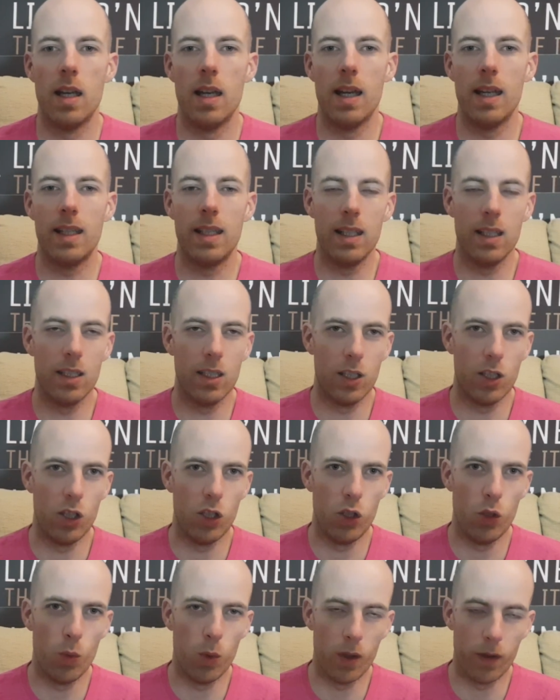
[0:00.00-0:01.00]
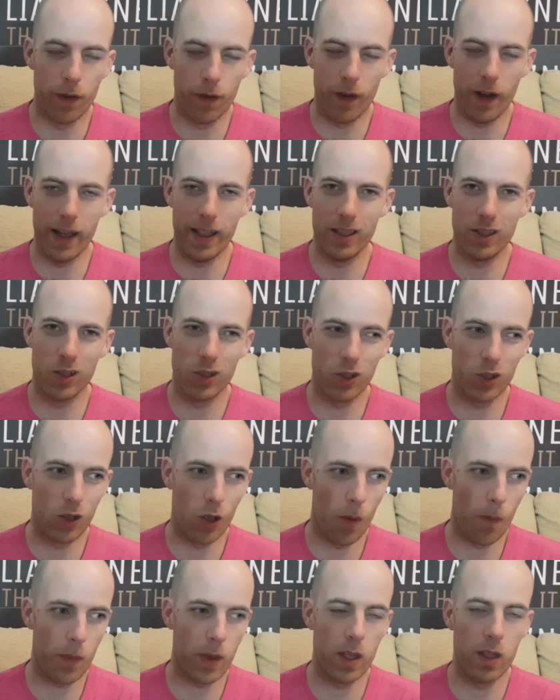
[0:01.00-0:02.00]
Again, you will find
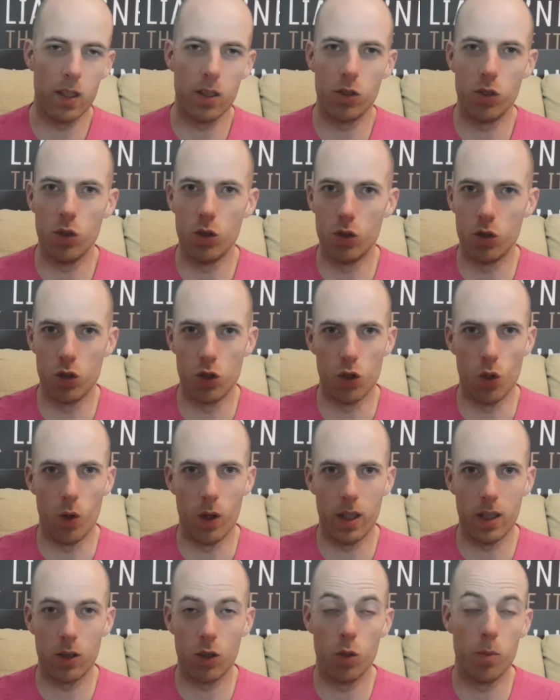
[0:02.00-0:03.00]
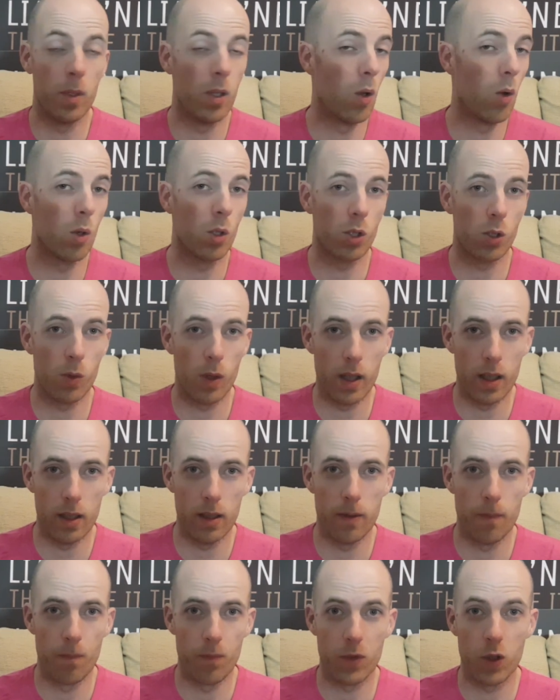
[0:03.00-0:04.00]
something that you enjoy. It could be horse riding,
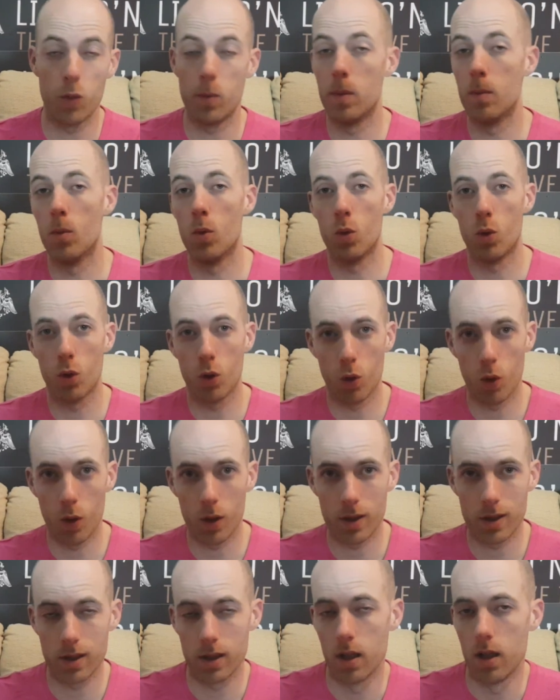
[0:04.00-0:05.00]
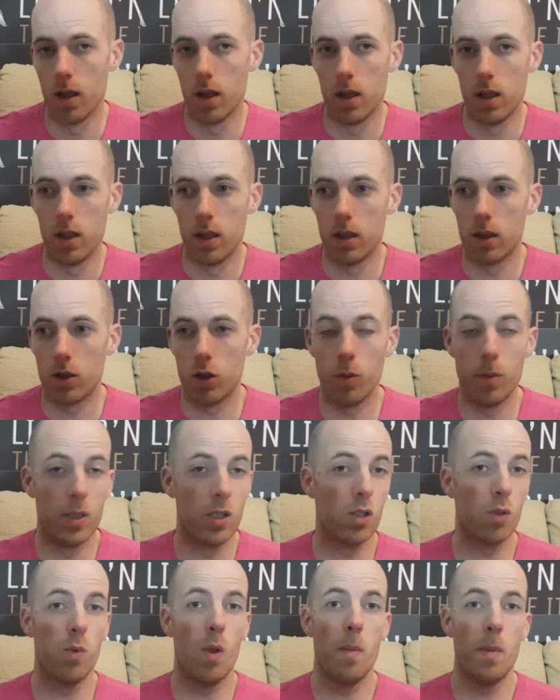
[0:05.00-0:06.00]
it could be motocross, it could be
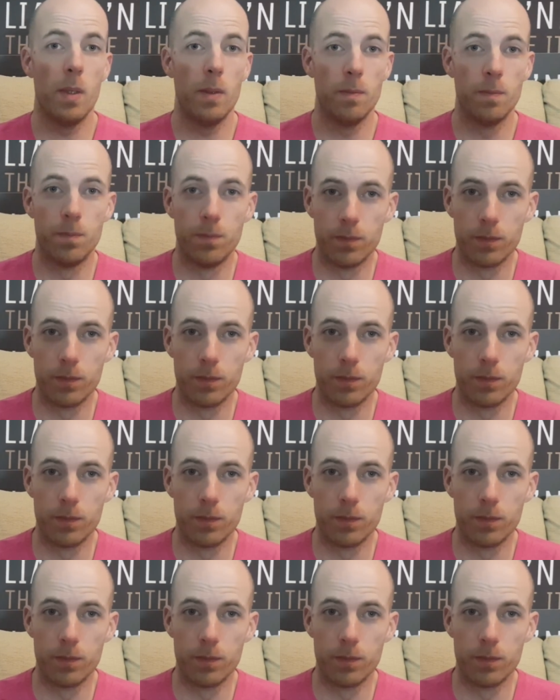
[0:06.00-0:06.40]
swimming.